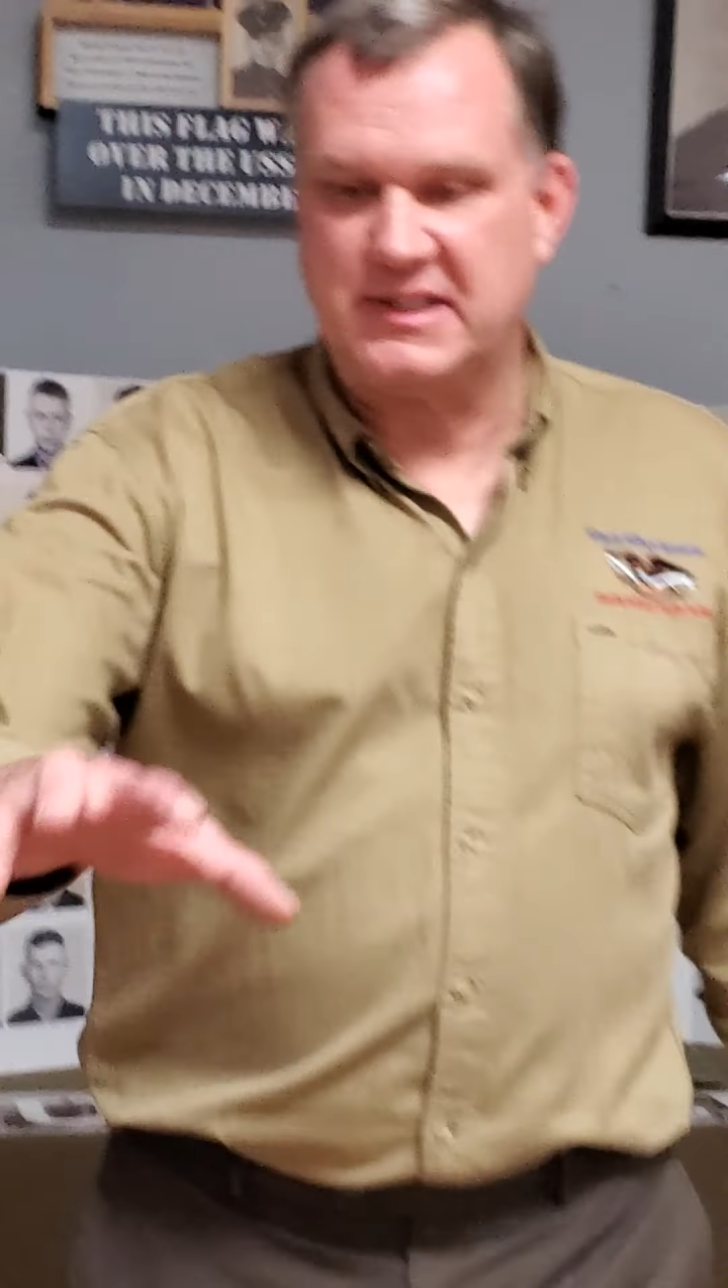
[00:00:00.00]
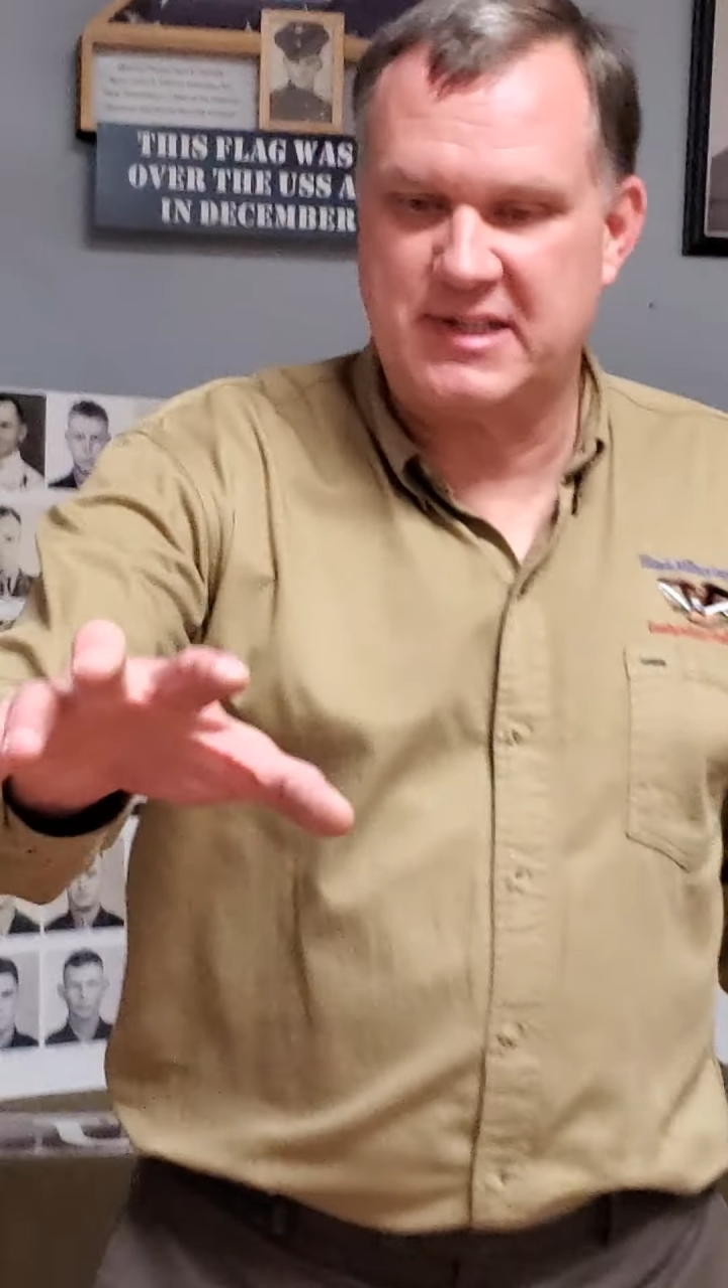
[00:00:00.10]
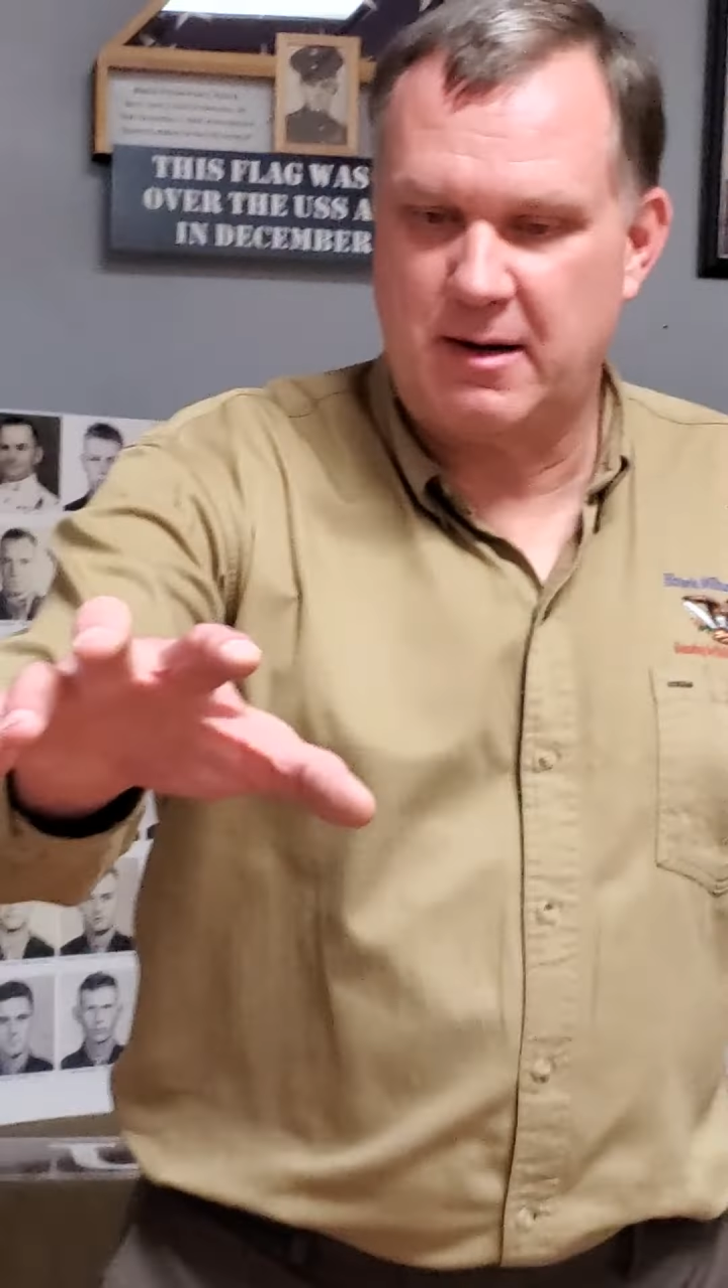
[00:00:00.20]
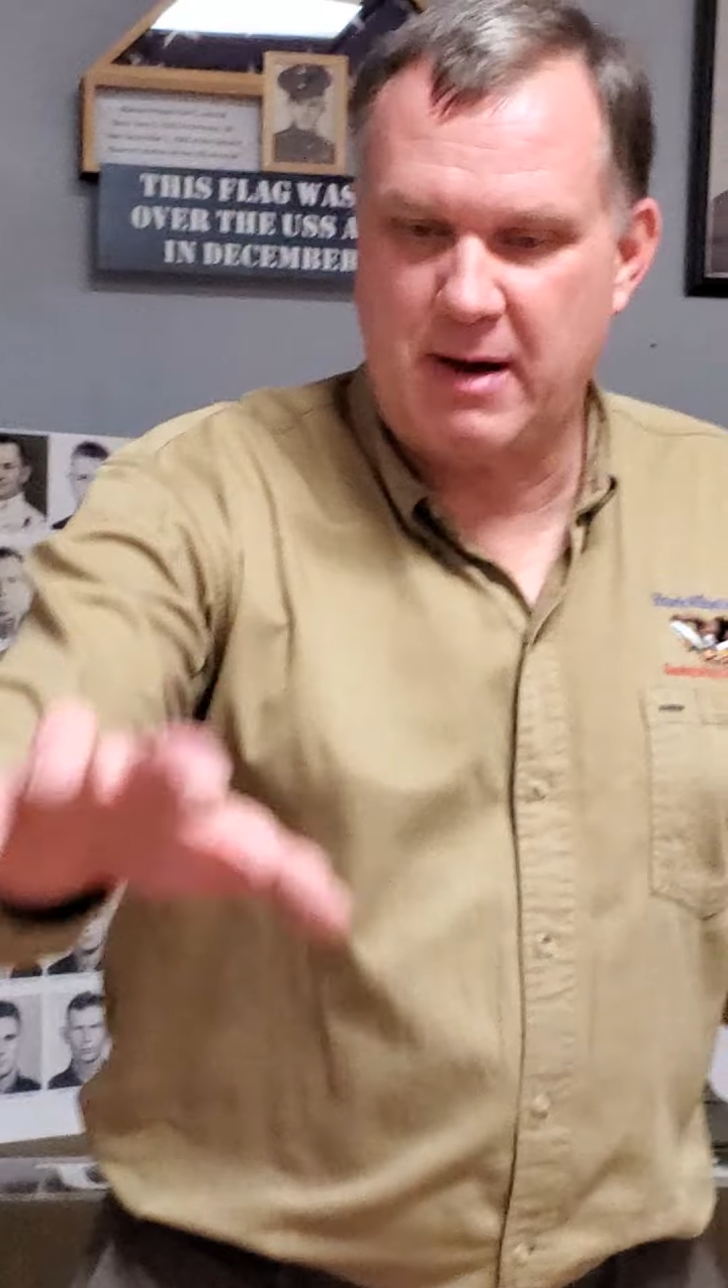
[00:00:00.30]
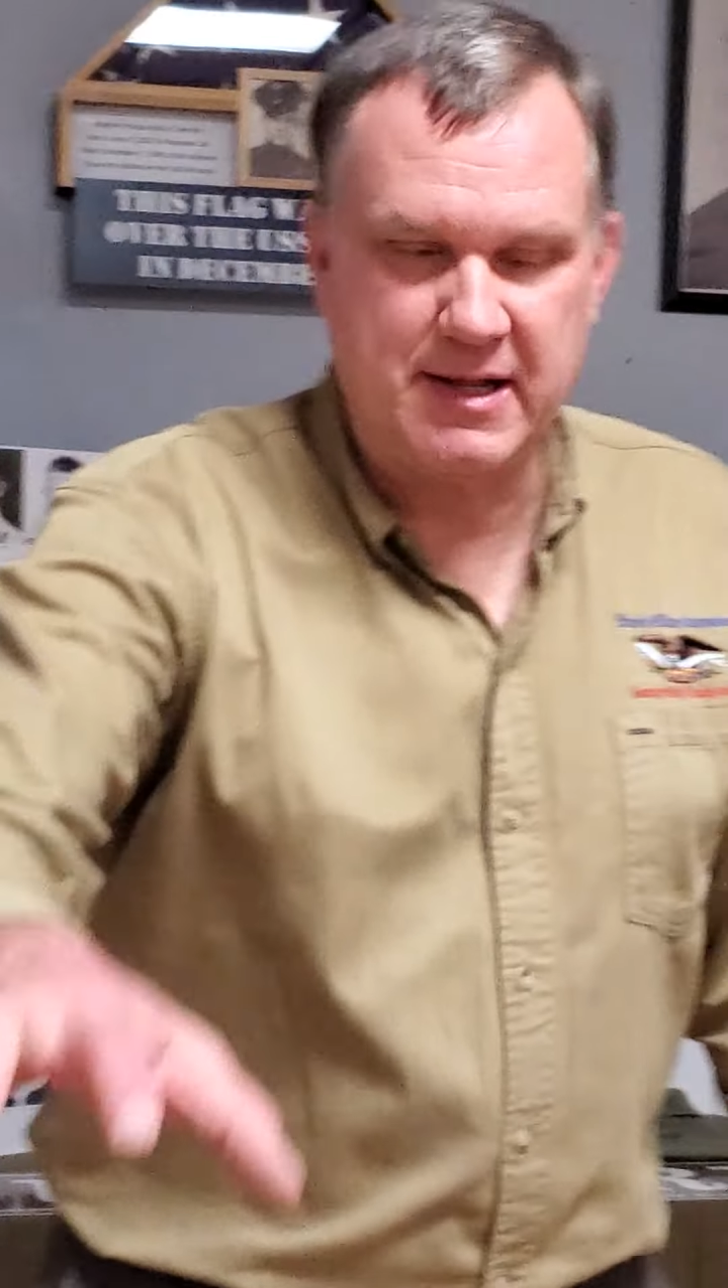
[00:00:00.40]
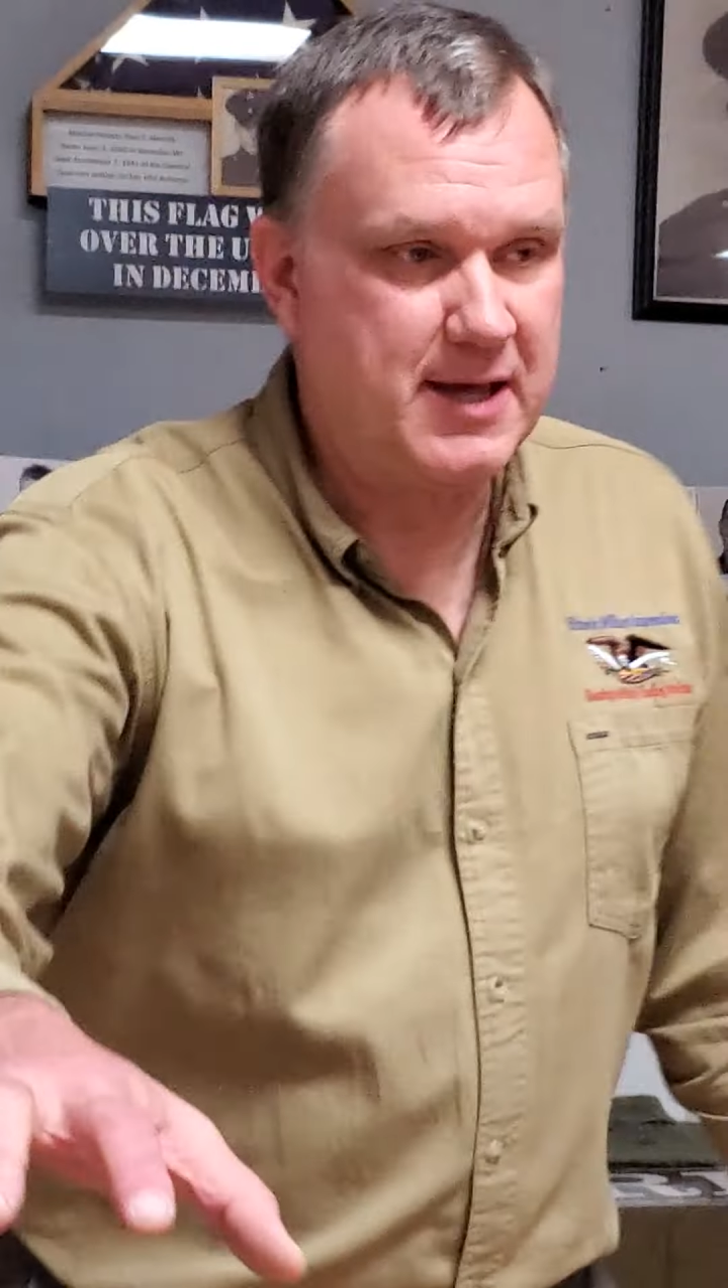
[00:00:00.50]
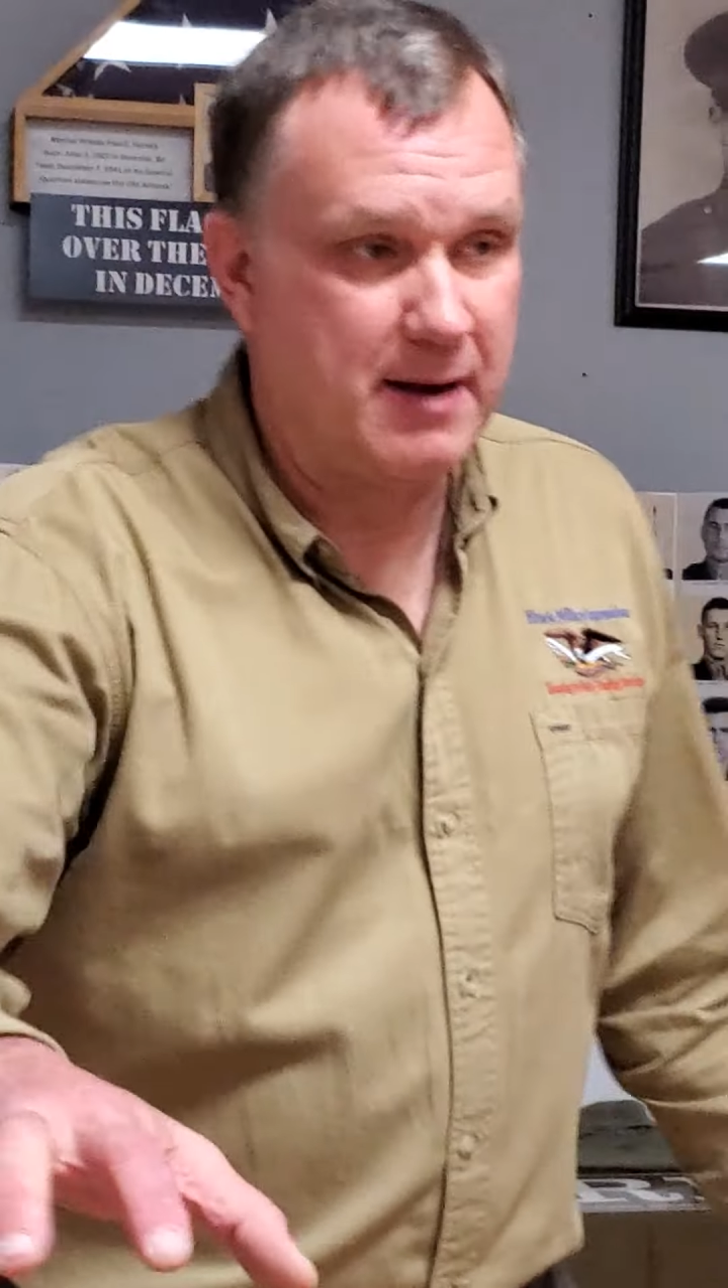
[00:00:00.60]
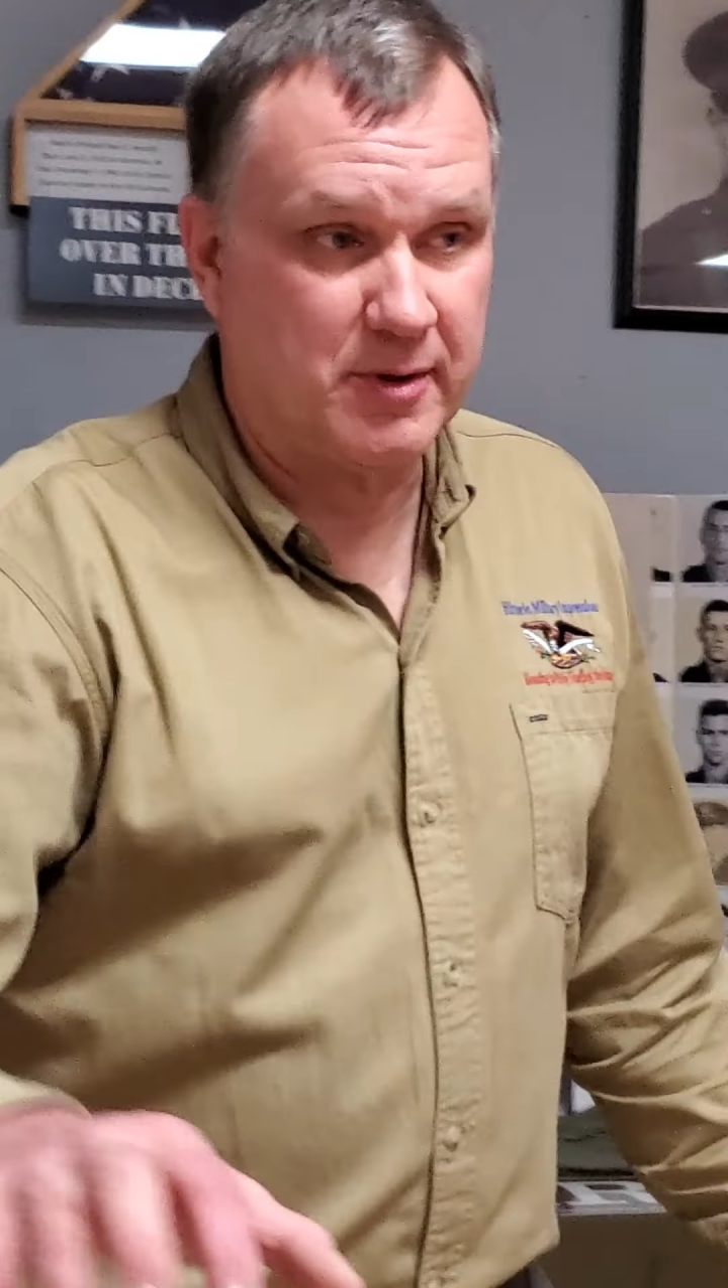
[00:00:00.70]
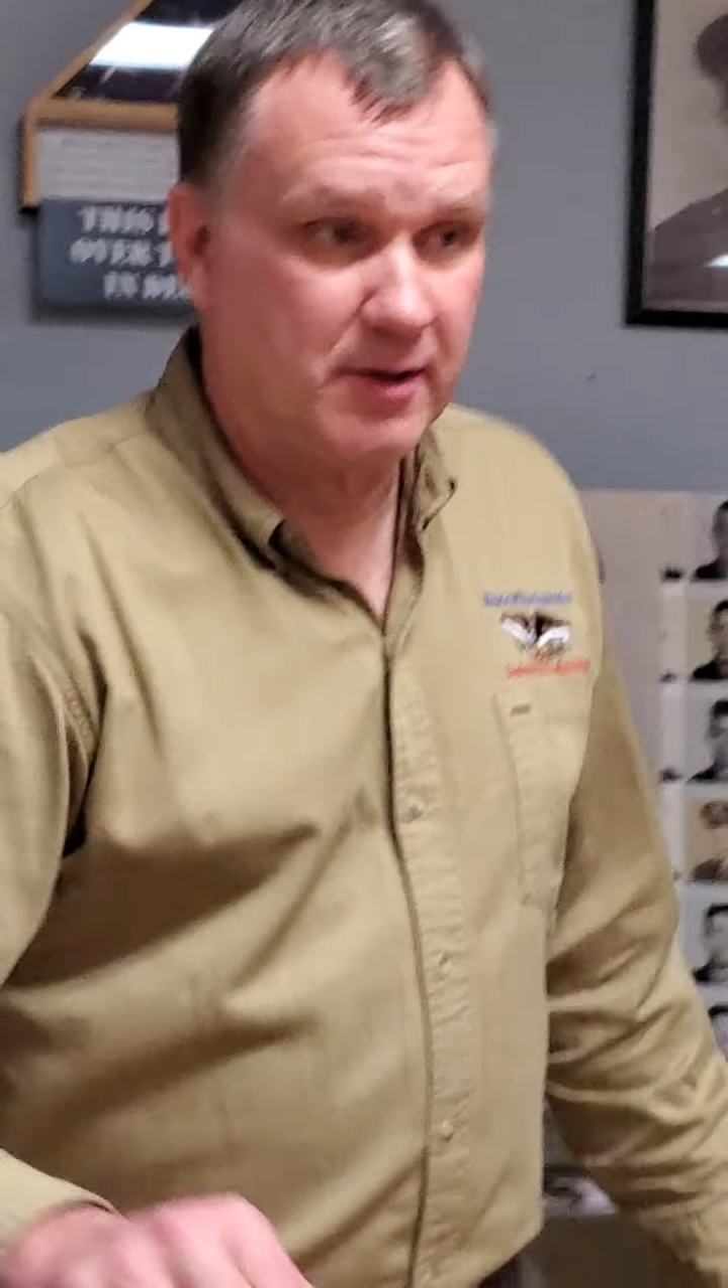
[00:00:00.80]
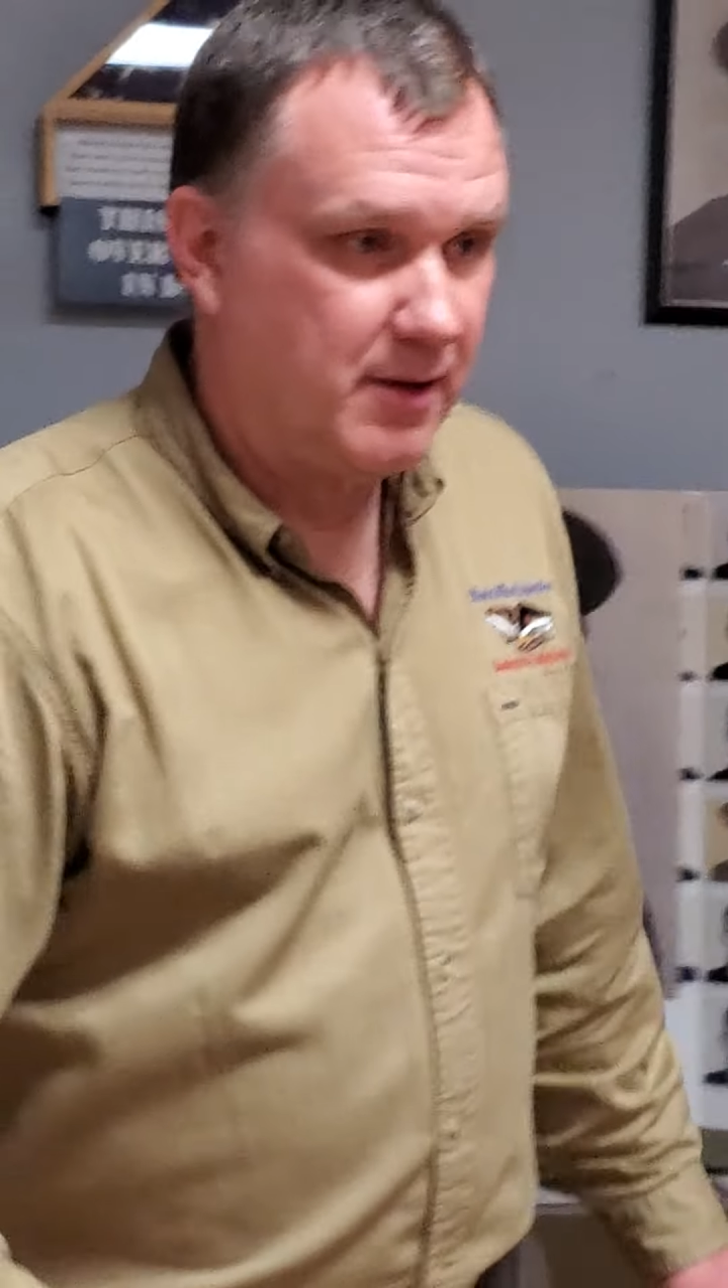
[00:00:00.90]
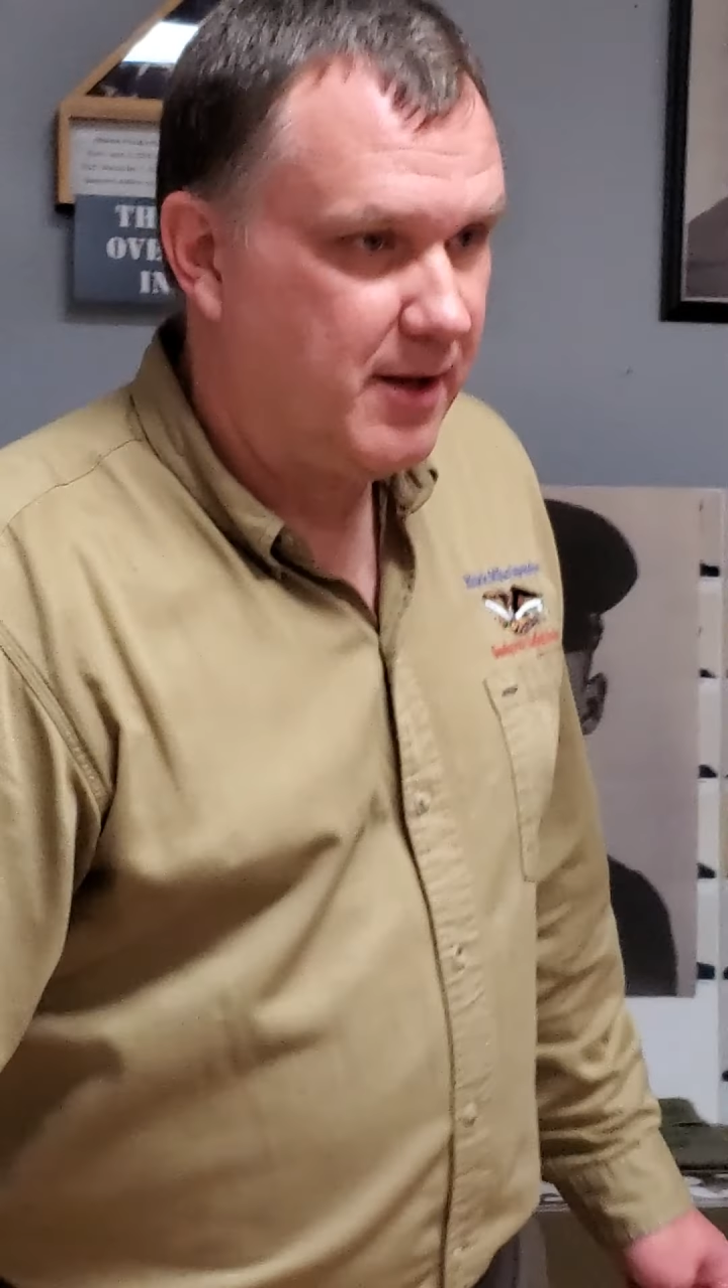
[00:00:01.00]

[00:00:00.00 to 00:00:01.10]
he set him on a table.